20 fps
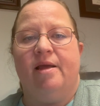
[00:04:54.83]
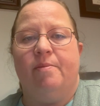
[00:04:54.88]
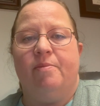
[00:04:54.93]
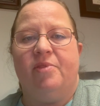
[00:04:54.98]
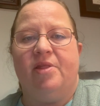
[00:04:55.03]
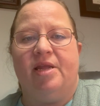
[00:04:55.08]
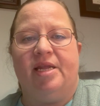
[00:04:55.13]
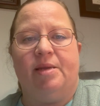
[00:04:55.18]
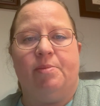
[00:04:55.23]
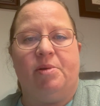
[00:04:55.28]

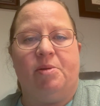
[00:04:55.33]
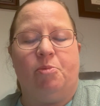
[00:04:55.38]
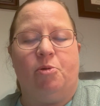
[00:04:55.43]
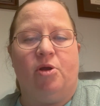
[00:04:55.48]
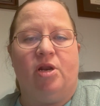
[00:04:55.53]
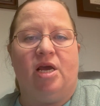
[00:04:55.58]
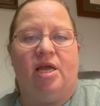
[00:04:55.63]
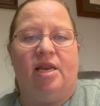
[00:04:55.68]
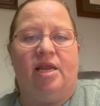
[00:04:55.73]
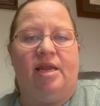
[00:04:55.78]
they can be put
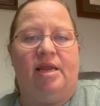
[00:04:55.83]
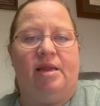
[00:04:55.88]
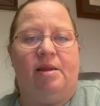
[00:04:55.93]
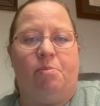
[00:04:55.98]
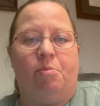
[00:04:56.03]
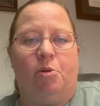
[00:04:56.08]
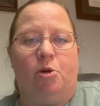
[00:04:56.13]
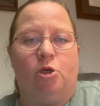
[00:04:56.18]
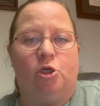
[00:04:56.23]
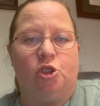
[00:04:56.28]
on a
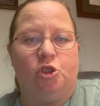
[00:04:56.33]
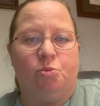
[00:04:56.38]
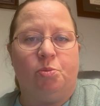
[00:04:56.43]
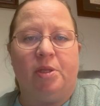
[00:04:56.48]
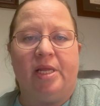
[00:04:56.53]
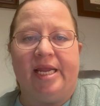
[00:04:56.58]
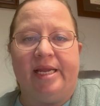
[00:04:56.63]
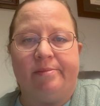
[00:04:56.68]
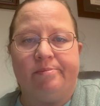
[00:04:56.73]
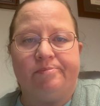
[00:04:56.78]
purge
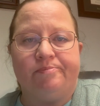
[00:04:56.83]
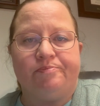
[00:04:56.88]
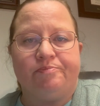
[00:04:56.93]
plan.